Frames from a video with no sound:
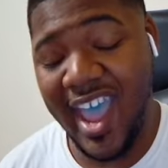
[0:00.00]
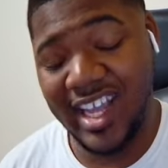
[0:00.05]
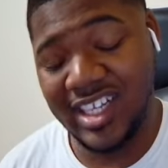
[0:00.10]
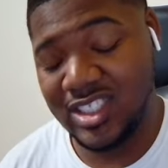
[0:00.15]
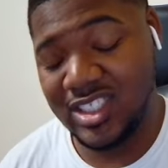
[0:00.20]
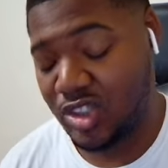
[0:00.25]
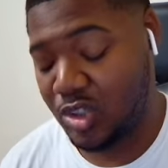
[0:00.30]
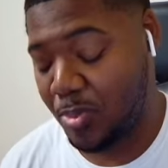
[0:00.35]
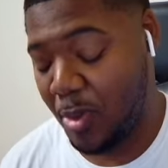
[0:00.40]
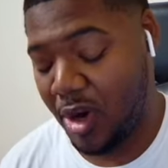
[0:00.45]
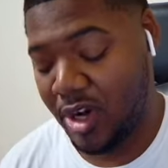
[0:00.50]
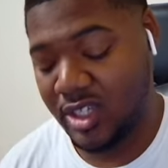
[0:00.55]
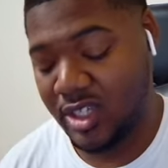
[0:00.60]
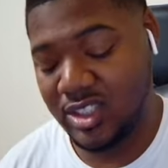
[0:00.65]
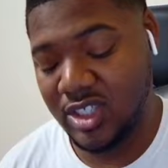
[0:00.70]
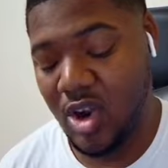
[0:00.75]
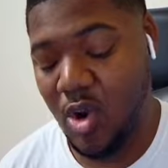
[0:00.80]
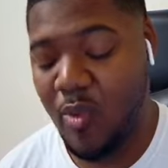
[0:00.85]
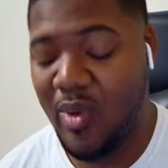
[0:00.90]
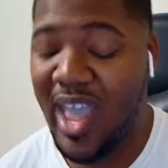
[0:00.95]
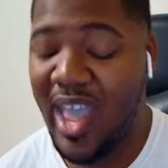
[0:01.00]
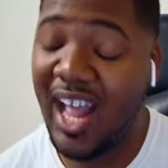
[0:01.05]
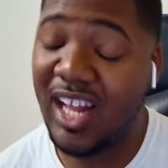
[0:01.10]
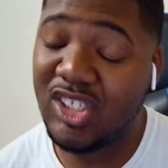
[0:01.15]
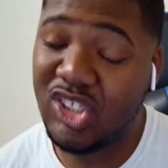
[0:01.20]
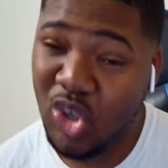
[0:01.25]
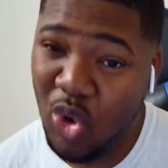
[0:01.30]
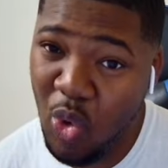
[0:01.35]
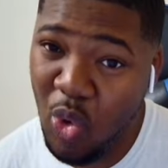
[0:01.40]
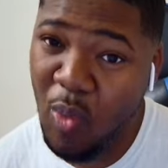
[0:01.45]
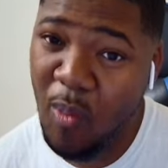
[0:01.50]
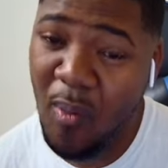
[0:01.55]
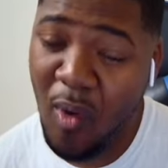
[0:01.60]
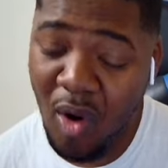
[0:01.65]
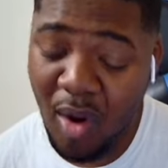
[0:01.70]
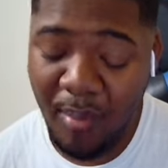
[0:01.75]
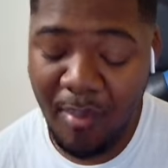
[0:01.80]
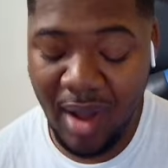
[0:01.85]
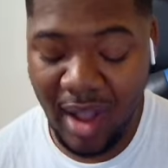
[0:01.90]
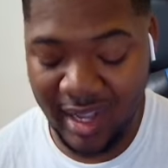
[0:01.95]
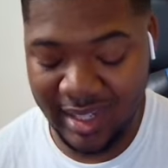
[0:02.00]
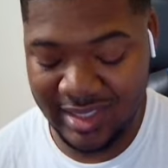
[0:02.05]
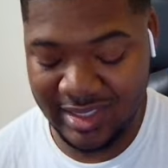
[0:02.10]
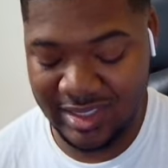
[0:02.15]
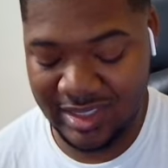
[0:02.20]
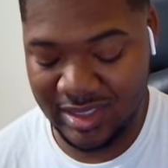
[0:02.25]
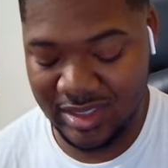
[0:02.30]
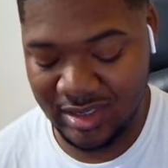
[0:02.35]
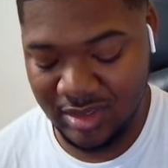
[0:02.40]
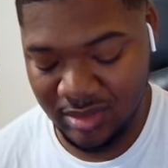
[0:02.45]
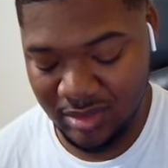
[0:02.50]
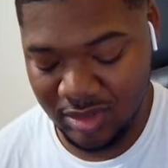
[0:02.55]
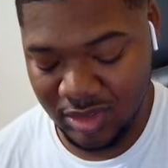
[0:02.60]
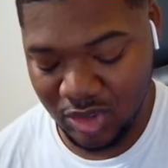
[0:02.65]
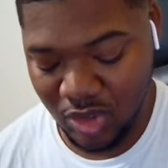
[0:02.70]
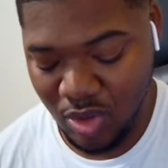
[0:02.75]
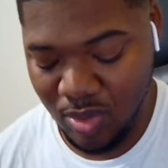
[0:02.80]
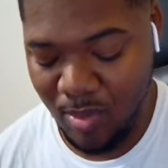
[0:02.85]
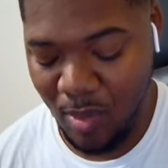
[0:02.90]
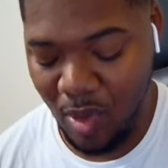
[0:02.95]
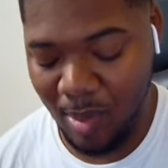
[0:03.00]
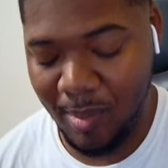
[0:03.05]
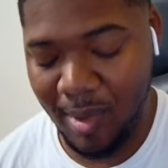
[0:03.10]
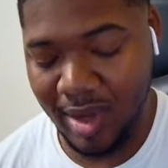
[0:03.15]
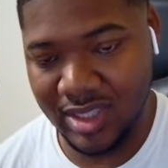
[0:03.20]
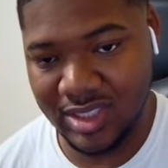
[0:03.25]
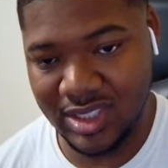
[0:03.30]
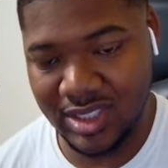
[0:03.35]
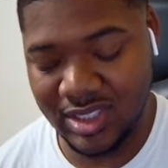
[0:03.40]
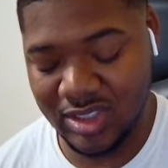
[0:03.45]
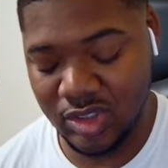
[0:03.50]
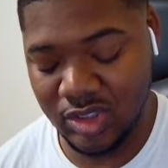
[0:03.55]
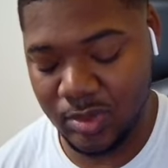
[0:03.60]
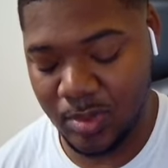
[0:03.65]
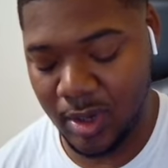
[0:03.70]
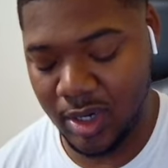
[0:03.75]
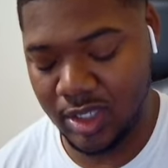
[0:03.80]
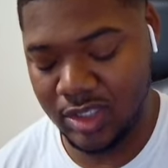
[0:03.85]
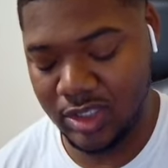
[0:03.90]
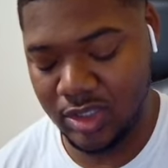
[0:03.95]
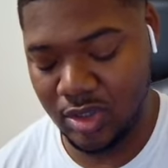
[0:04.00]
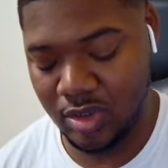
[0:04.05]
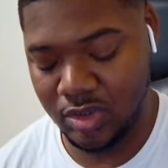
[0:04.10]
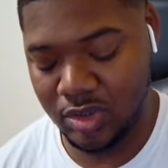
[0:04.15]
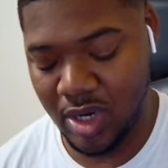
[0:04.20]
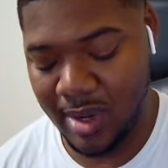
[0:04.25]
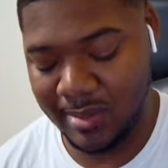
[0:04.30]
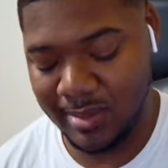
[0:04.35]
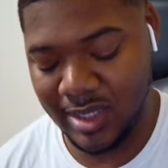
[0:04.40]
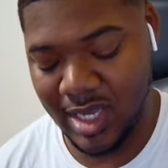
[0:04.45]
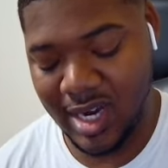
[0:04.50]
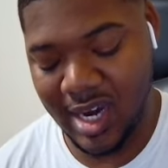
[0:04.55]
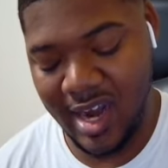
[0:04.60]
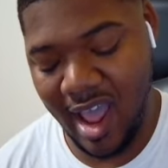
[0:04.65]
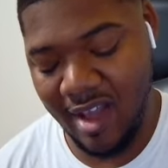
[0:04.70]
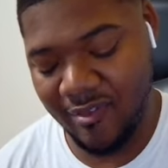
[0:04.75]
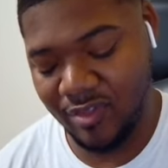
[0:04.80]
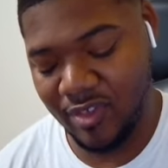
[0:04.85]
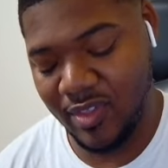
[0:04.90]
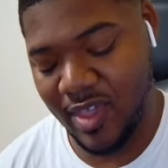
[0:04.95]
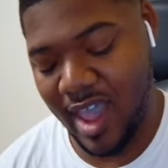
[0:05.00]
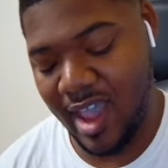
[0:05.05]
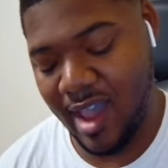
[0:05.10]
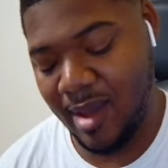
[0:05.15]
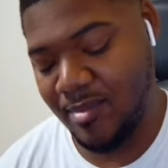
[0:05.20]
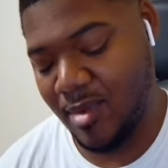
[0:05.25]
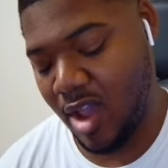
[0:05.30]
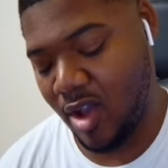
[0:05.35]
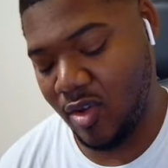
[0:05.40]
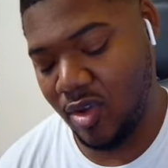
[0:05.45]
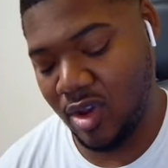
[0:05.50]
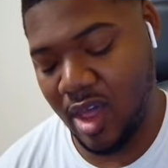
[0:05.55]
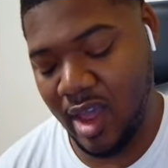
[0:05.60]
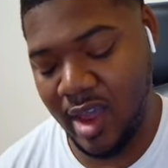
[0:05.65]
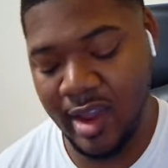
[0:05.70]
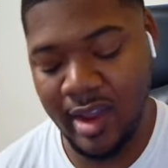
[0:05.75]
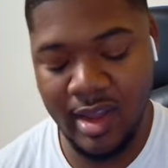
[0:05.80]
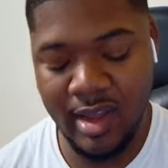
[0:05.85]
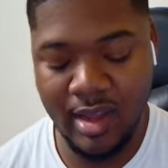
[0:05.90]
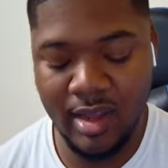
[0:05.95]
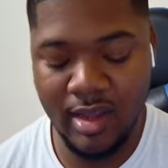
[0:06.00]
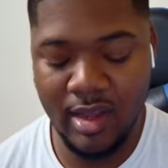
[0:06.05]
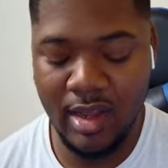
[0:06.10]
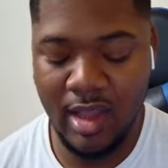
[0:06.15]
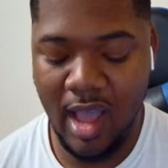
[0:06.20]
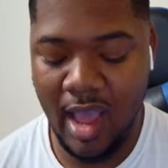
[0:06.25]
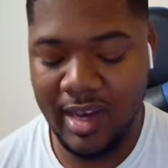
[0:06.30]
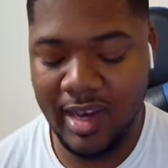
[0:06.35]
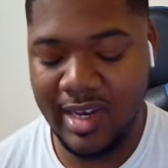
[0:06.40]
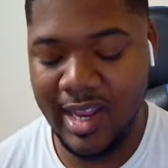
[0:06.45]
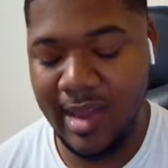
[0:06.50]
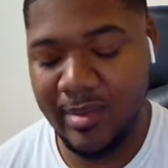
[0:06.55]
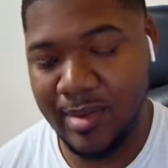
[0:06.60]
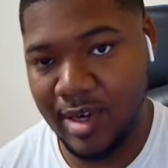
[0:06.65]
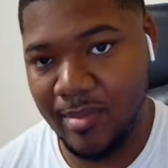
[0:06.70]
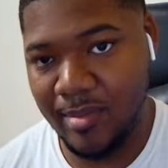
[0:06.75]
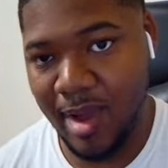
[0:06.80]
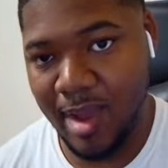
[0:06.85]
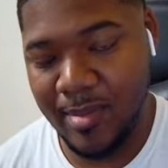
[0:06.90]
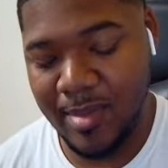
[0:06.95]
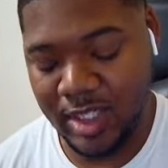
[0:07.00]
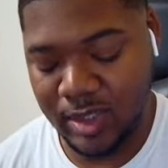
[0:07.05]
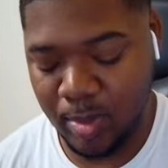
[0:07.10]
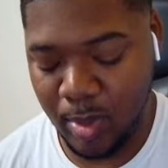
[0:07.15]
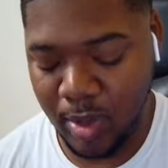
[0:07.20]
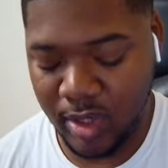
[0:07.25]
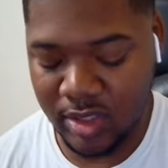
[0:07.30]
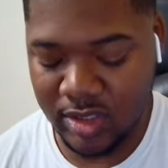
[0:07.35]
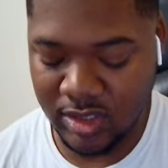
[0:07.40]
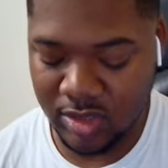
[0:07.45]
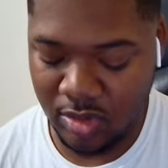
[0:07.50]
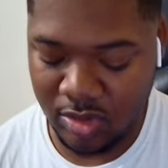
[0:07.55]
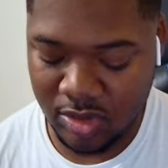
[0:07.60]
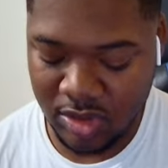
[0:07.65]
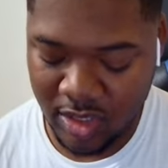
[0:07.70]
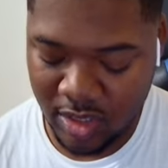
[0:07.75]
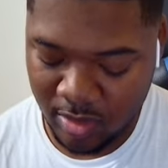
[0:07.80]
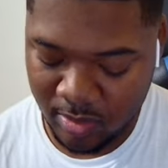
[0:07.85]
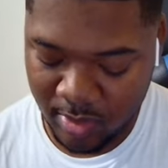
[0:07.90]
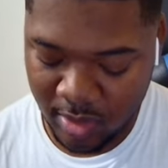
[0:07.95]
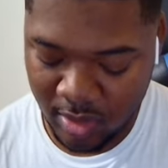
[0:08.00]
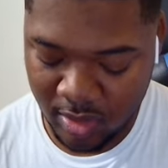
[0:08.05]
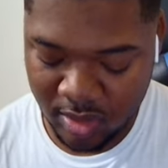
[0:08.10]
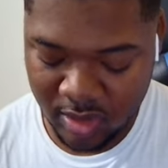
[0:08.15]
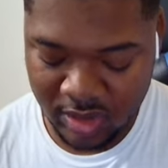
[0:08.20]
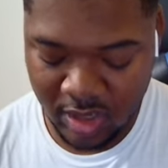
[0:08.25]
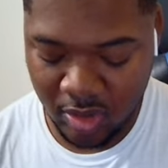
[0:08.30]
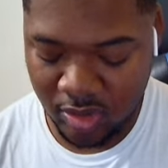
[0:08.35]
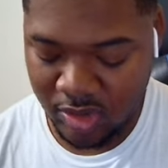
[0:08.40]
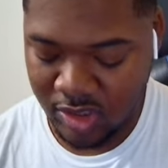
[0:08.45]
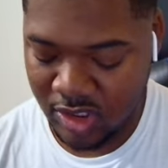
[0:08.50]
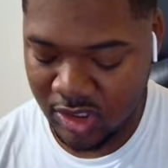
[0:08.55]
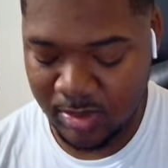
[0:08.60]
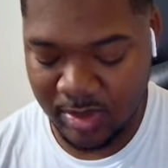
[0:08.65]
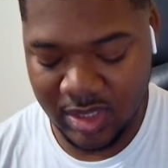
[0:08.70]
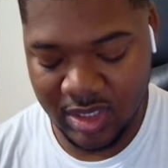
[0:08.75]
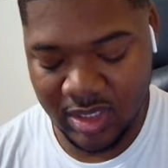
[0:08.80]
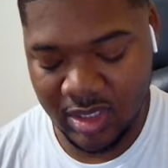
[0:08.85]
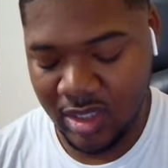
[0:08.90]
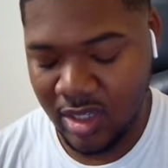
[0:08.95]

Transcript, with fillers: until Sparking Zero. We got two more months, two more months until Sparking Zero drops. And then after that, I'm not going to lie, I damn near might be a Sparking Zero channel, bro. It's going to just be